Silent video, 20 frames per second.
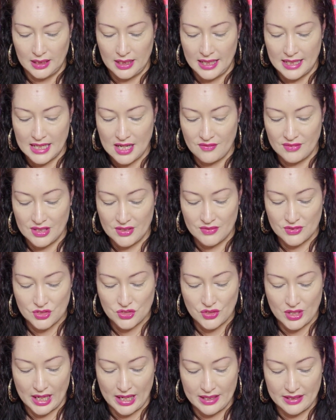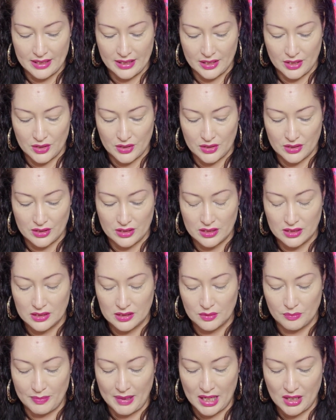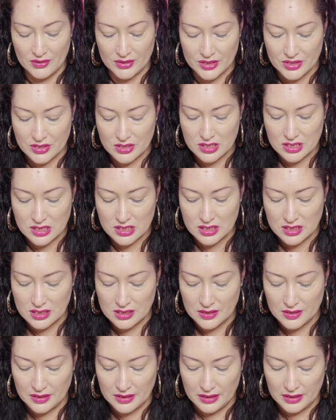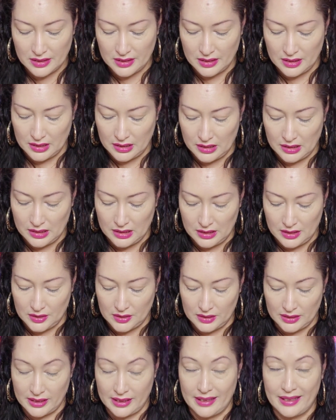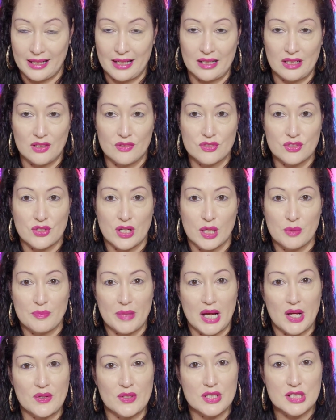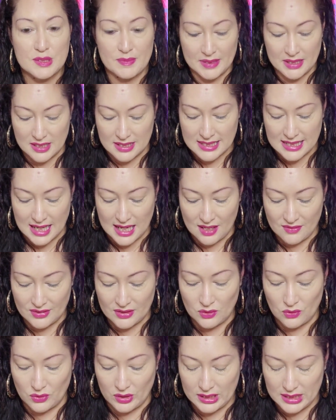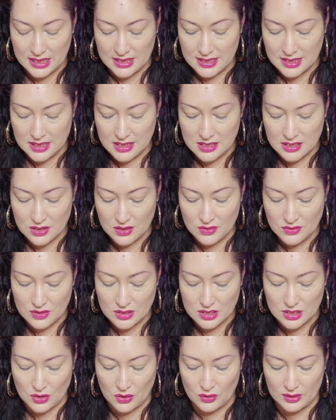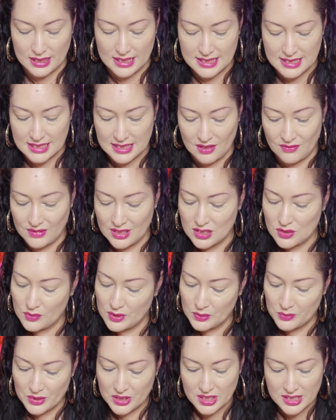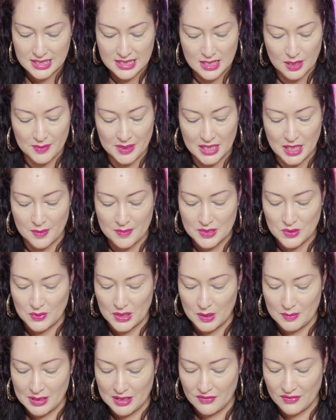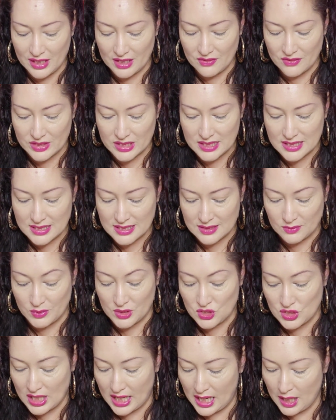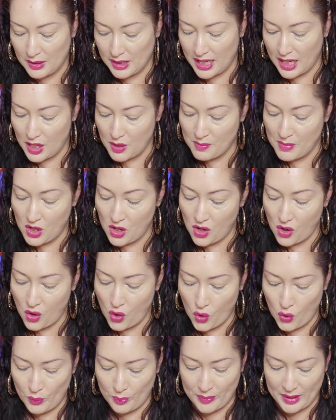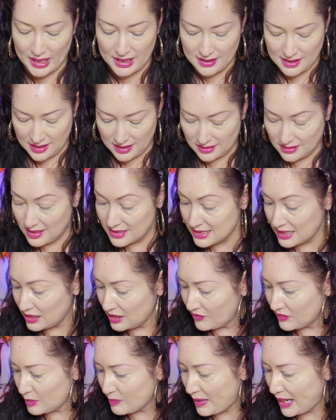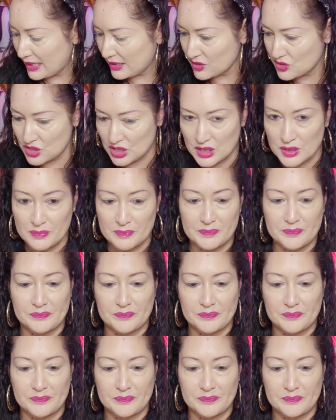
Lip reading: And I've never tried their powders, and I love trying powders because I have an oily T-zone. So let's see if this one works and becomes one of my favorites, which I am hoping that it does. I love the packaging.